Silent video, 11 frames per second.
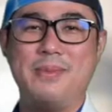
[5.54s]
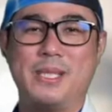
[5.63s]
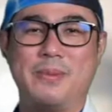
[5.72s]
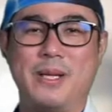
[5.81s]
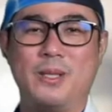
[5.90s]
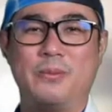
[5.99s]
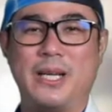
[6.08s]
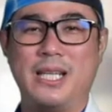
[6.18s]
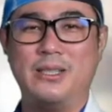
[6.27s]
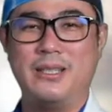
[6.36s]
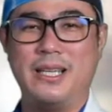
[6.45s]
is Paolo
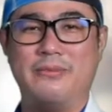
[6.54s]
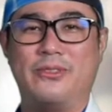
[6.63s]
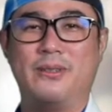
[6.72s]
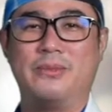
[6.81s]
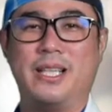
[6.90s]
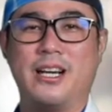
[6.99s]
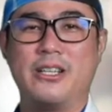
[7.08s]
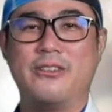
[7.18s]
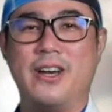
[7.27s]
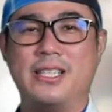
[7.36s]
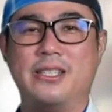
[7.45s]
Prado. I'm from the
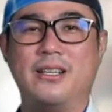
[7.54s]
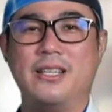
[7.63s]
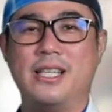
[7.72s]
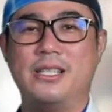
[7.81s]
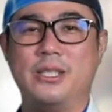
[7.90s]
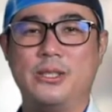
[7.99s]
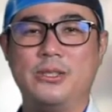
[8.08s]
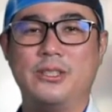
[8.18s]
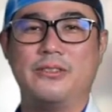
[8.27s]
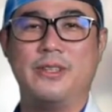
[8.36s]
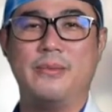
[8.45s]
Cardiovascular
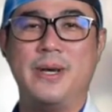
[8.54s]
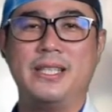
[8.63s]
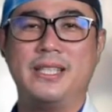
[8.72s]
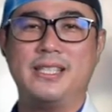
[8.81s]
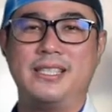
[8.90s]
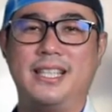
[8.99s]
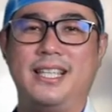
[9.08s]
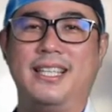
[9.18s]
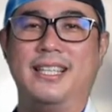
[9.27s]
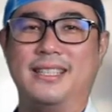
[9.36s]
Institute of the Medical City.